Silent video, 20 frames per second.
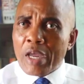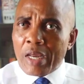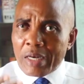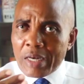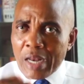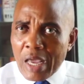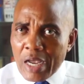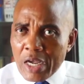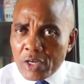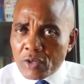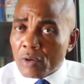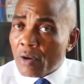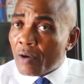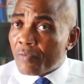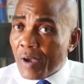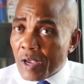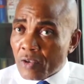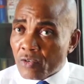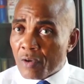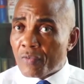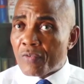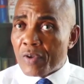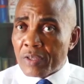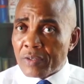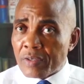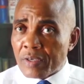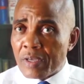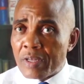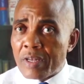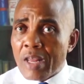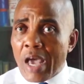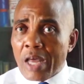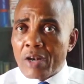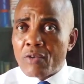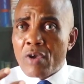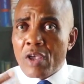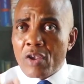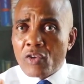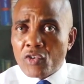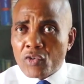in negation of our sovereignty. They are
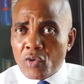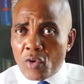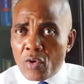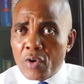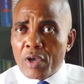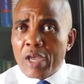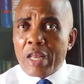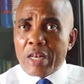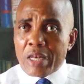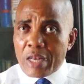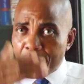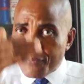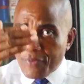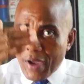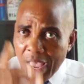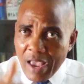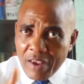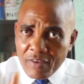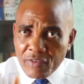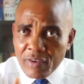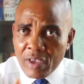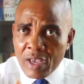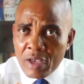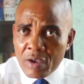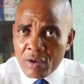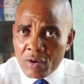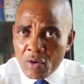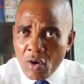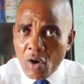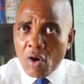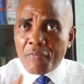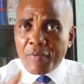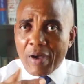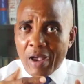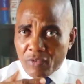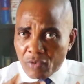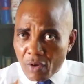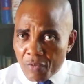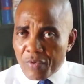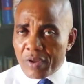doing so in defiance of
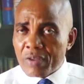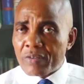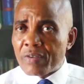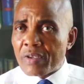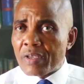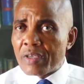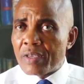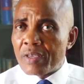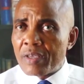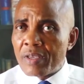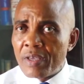our sovereignty.